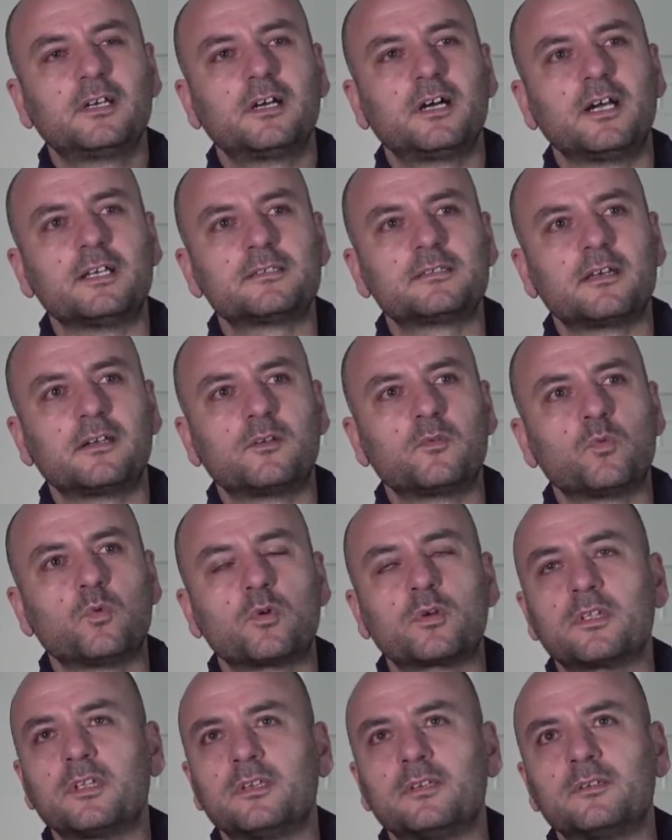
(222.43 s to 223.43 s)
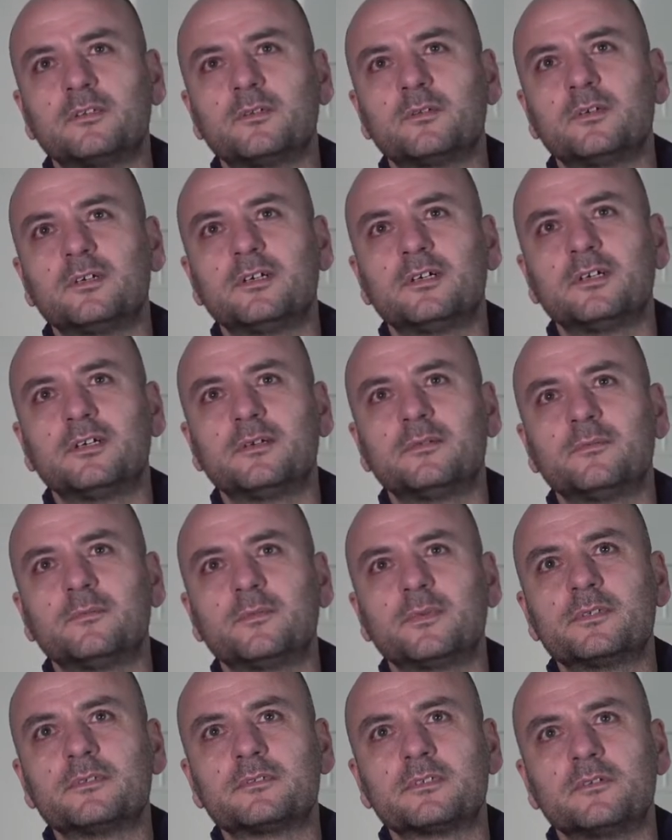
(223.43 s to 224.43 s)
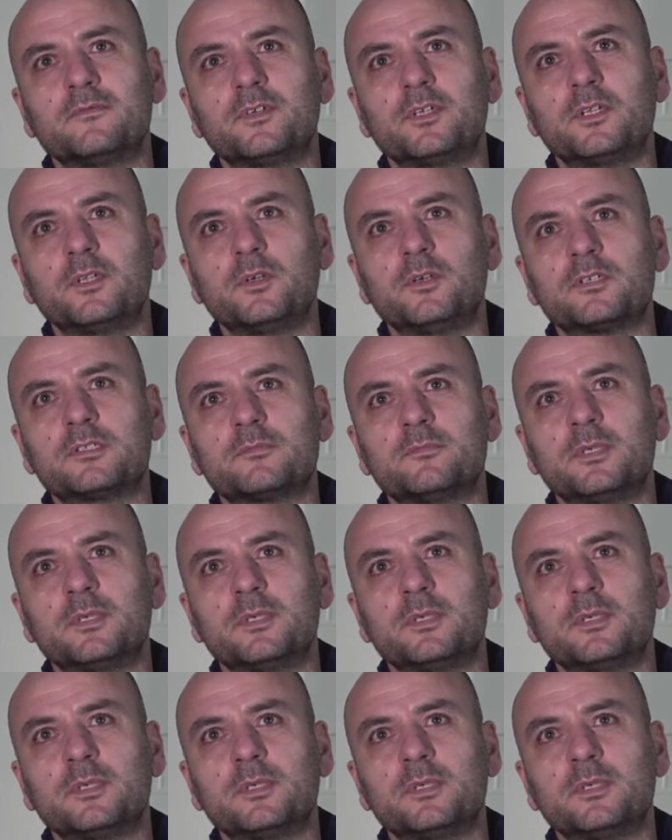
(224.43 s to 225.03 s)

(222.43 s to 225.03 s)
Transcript: I started working uh, and serving the U.S.